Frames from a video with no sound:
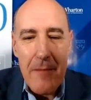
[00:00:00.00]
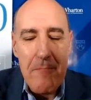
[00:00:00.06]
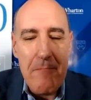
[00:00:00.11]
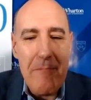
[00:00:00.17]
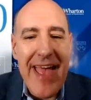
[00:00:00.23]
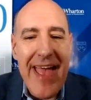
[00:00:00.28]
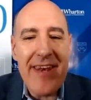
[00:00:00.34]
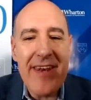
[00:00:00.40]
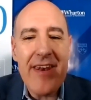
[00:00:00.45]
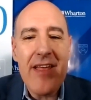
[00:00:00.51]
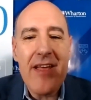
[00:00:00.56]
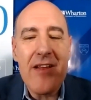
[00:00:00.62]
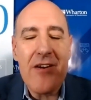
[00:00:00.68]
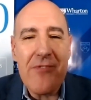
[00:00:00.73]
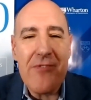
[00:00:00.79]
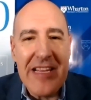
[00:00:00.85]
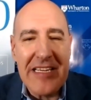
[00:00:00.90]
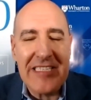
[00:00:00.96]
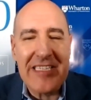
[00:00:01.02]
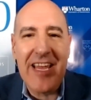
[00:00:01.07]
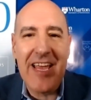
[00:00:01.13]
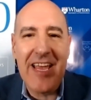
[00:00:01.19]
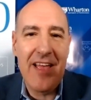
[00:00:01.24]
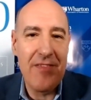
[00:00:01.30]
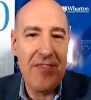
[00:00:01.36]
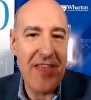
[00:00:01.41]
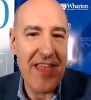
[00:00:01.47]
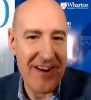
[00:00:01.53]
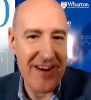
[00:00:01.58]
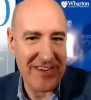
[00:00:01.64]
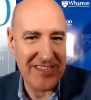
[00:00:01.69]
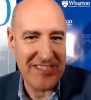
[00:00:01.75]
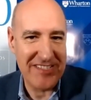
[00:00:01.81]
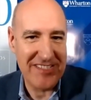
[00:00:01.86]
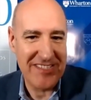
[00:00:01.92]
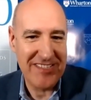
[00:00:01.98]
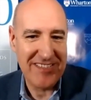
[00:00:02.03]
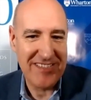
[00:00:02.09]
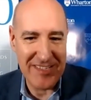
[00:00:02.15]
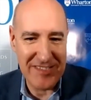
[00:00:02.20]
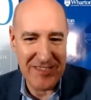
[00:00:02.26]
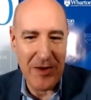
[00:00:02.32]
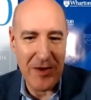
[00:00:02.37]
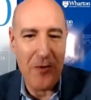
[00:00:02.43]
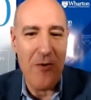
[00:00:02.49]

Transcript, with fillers: men risk theirs that's yeah.